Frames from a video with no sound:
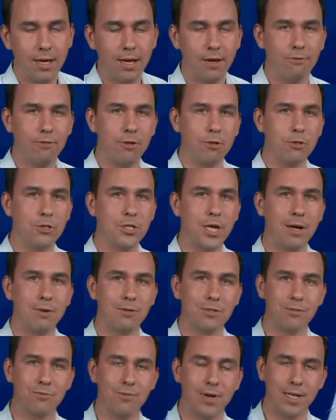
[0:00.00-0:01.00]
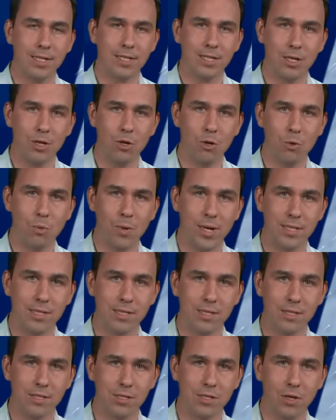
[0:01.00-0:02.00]
a few showers affecting
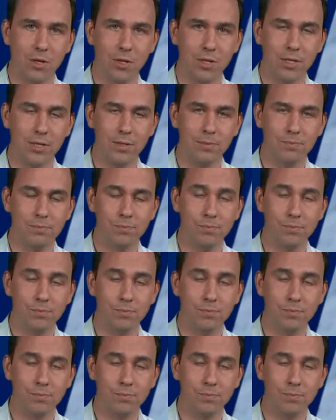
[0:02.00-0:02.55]
western Scotland.